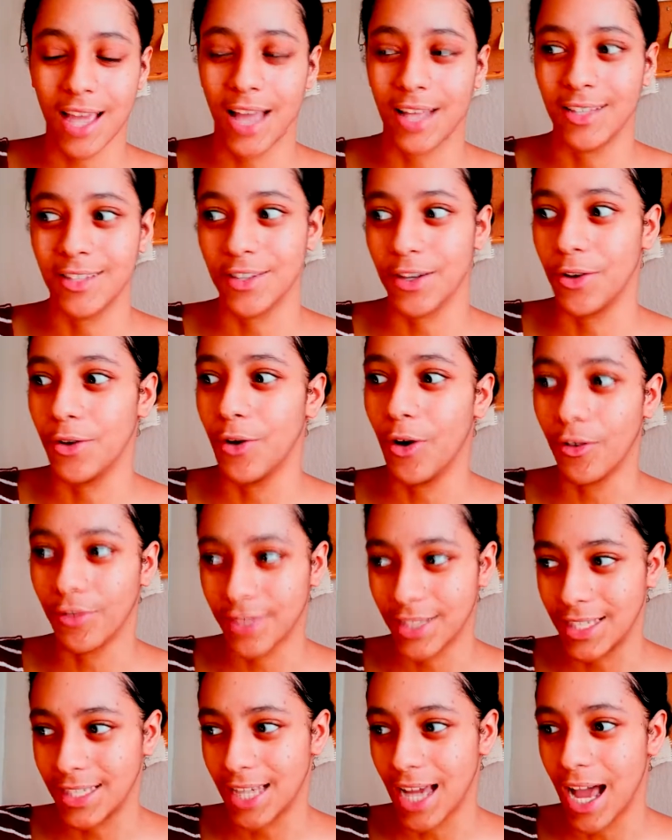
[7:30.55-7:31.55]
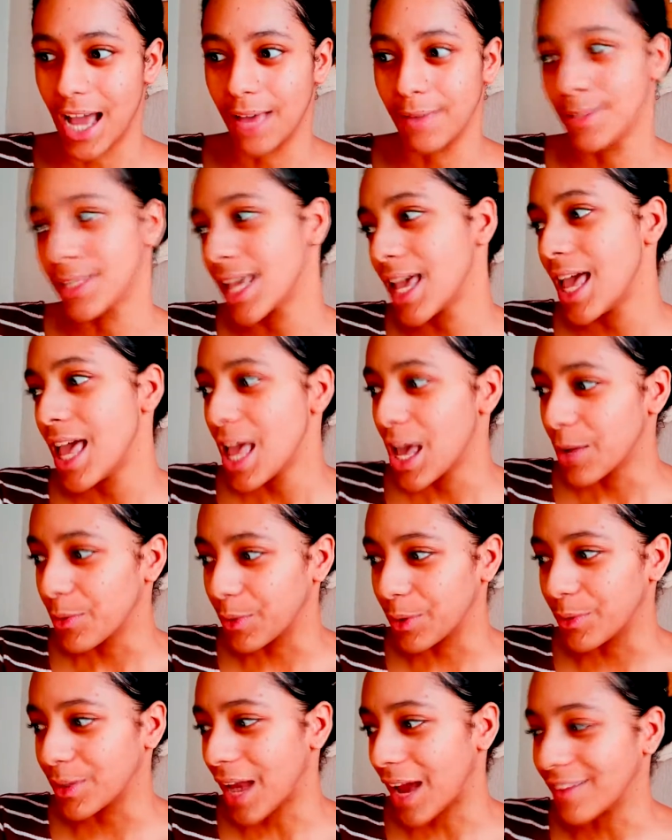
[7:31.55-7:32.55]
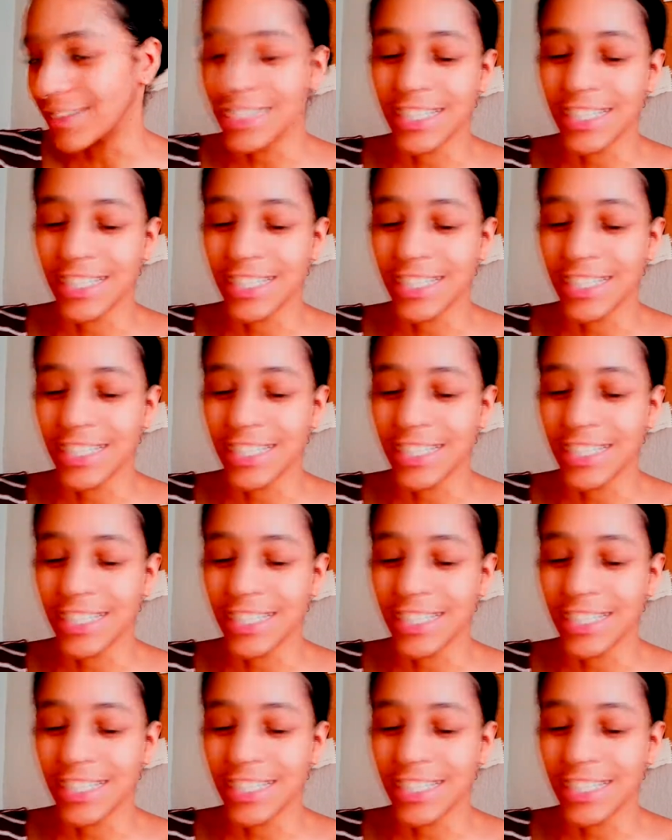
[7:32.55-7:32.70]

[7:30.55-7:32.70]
And so oftentimes we would have